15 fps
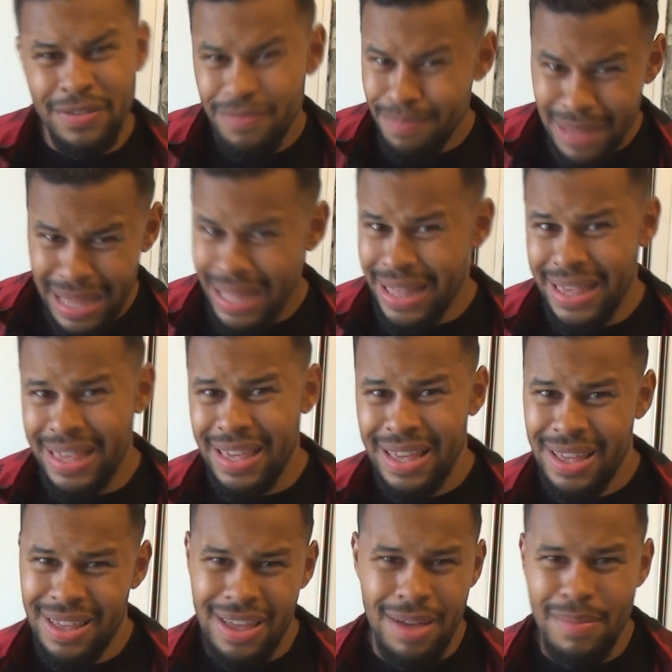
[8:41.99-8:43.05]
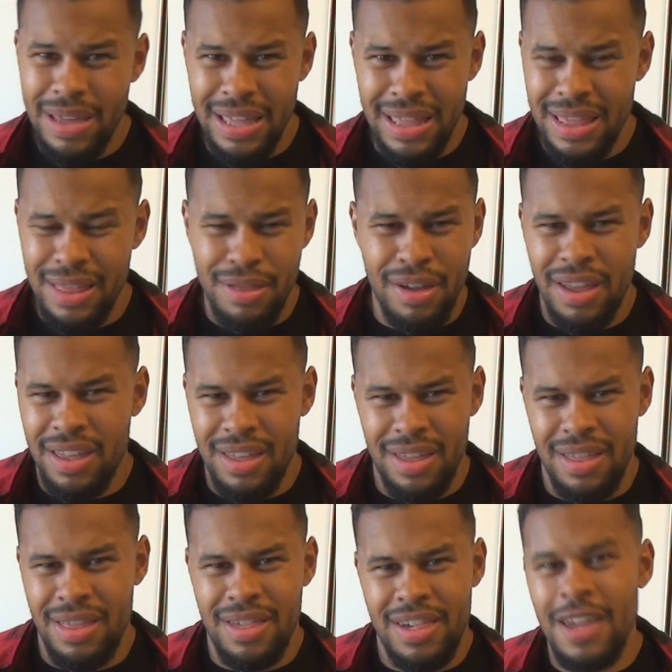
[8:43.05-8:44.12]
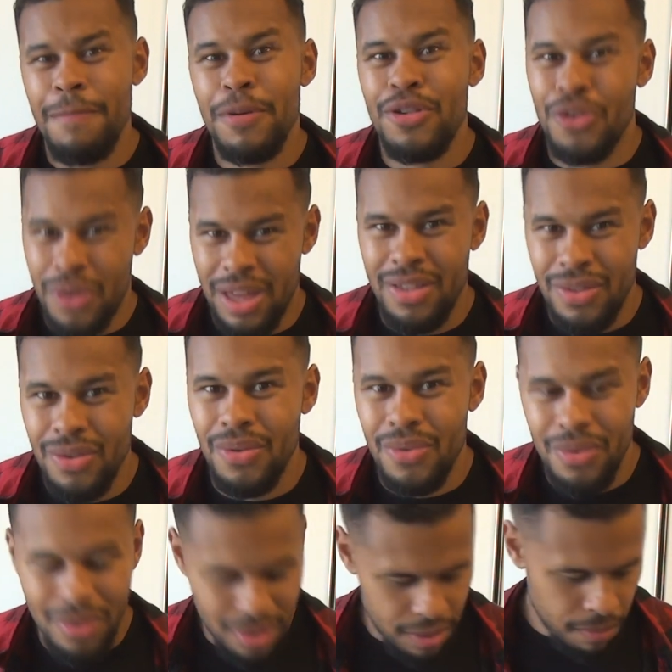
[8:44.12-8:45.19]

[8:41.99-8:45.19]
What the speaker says: of meat. I mean, it's like as cheap as you can do.